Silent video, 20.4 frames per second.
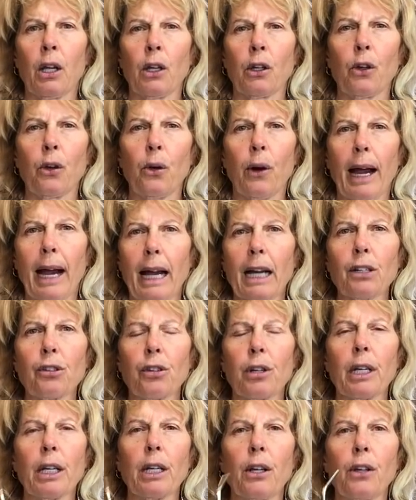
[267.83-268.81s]
you
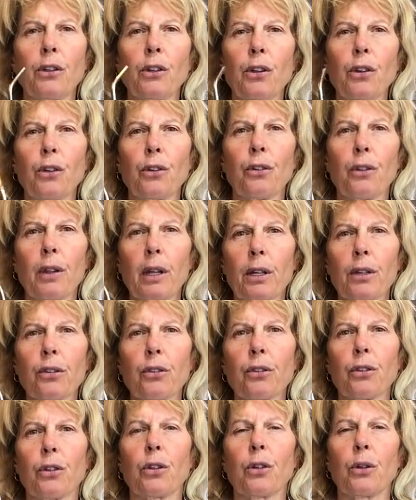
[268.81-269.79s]
actually can use
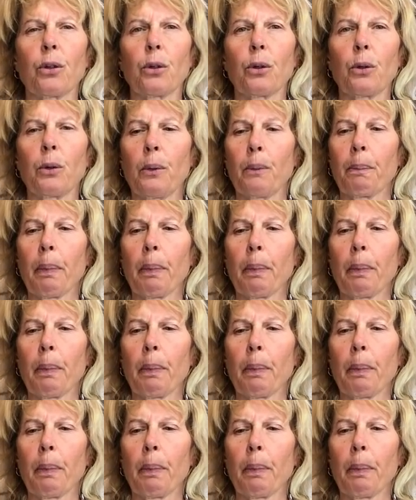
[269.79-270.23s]
this to